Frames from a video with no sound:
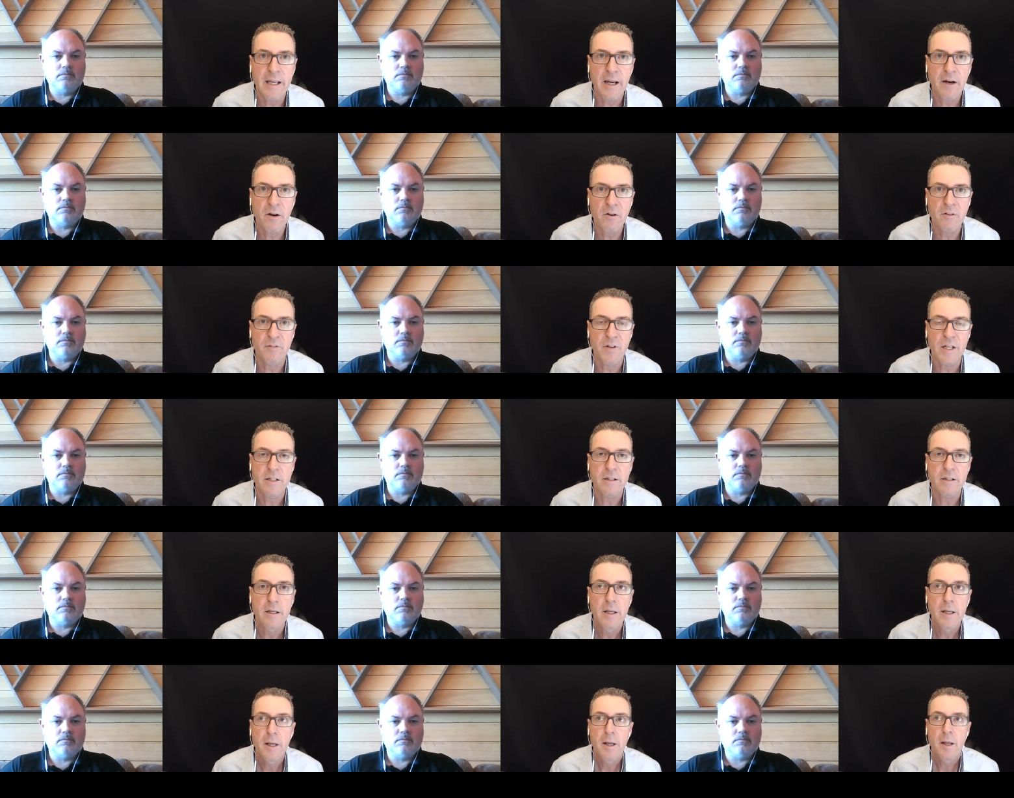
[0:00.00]
Speaker 1: care of it.
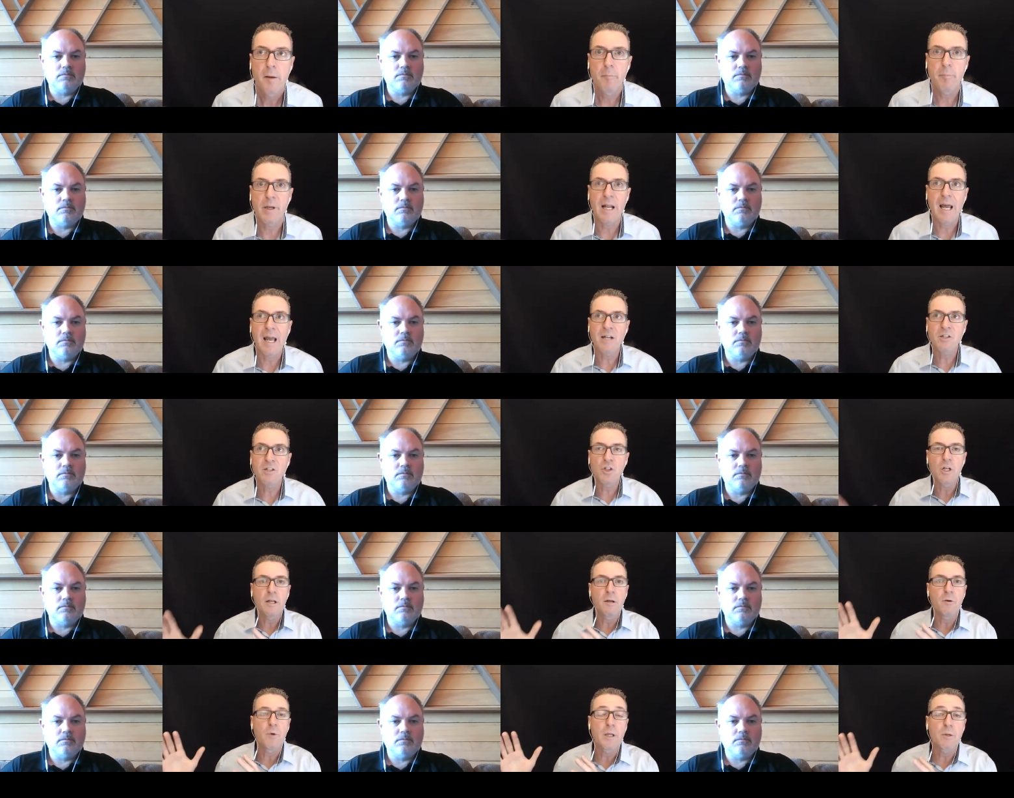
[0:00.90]
But
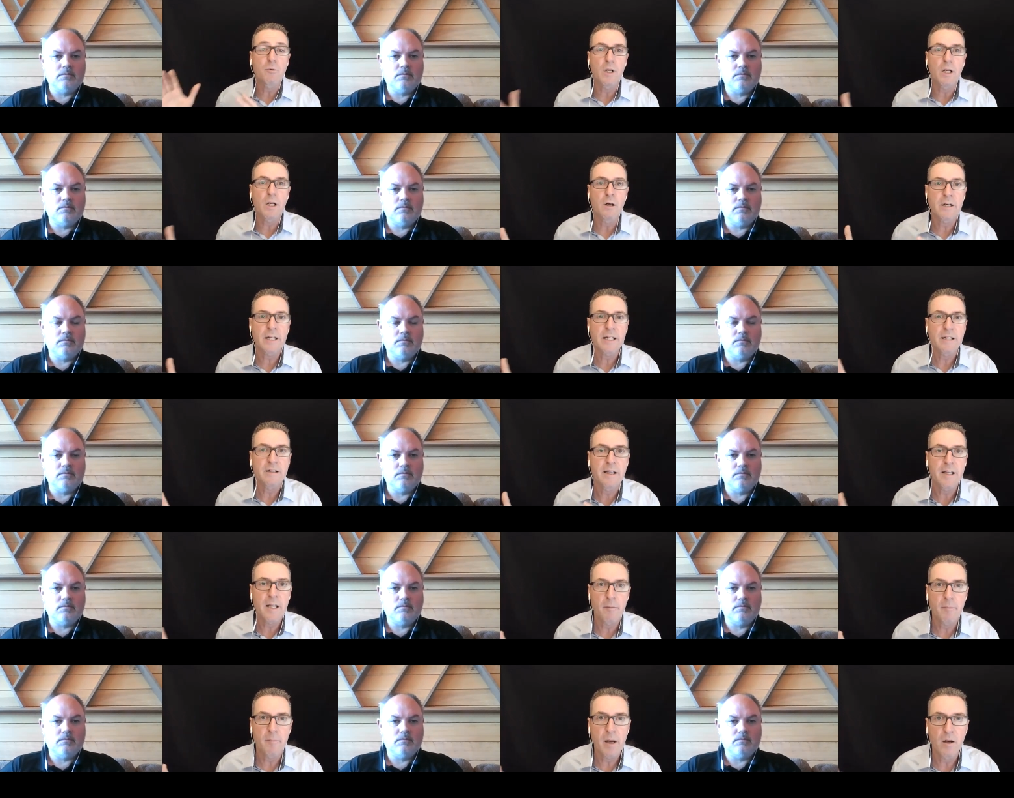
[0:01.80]
actually, when we look at
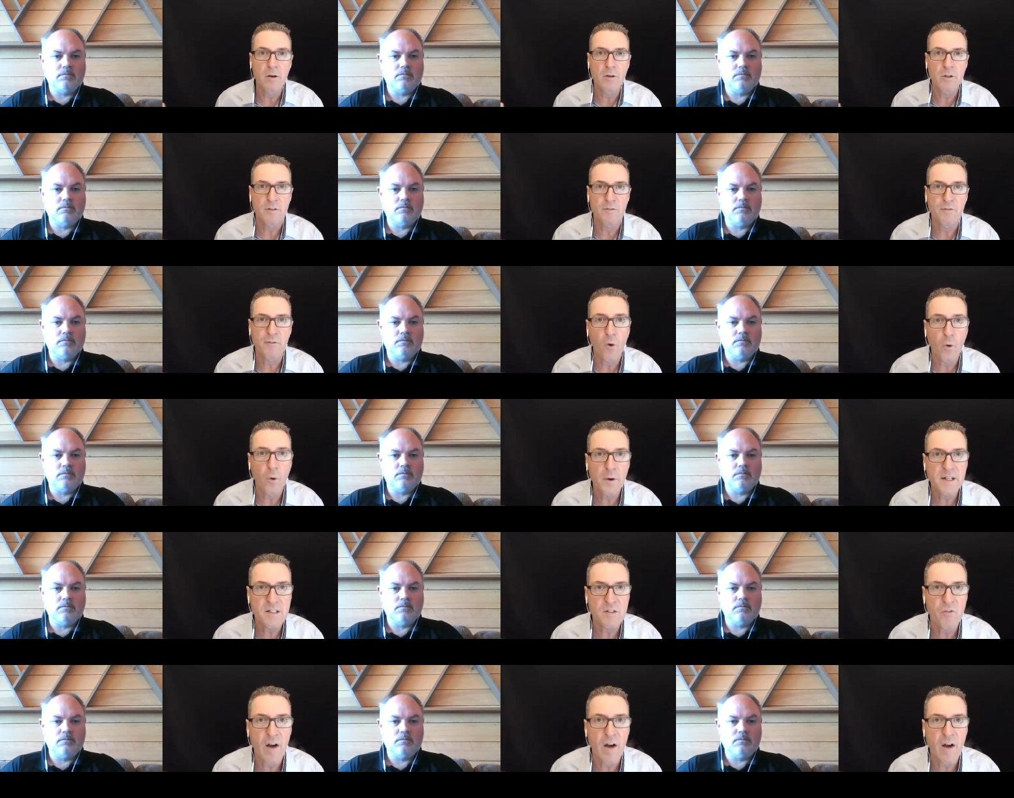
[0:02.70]
the amount of forest